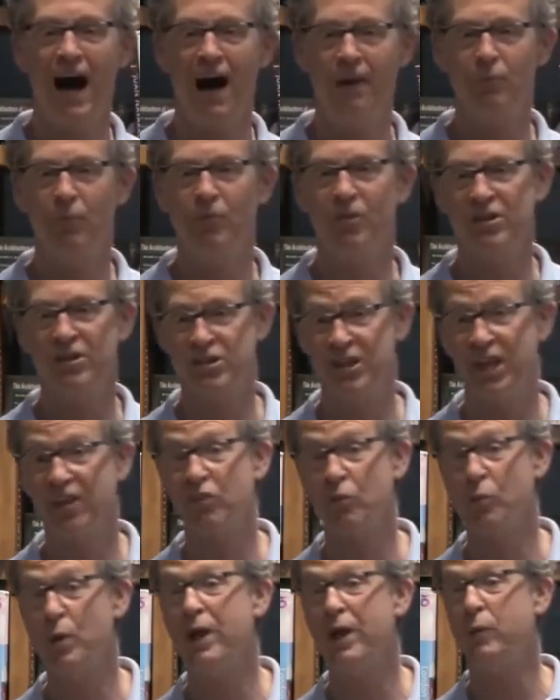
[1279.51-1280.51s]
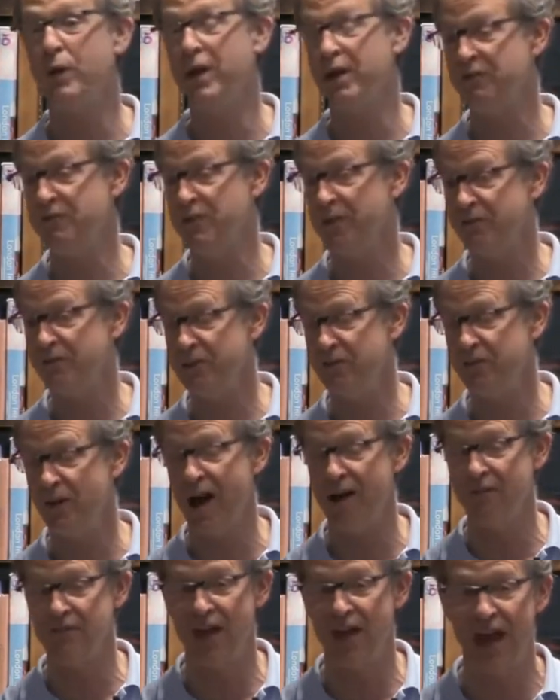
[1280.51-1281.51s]
The sixth week we had
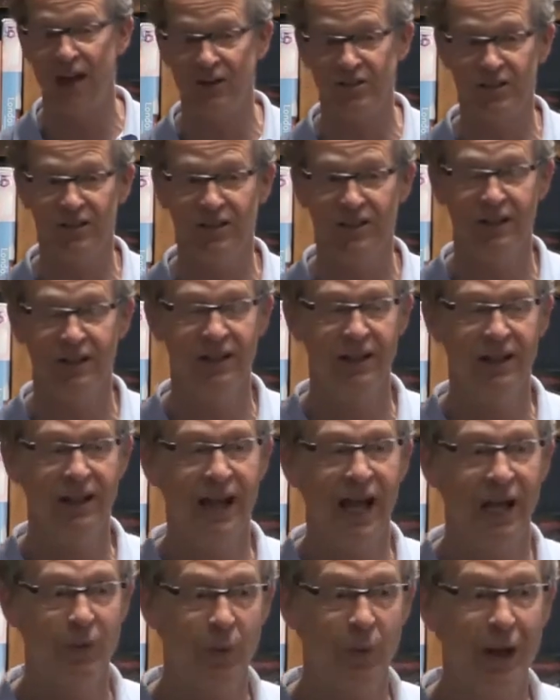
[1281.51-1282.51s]
55,000. And we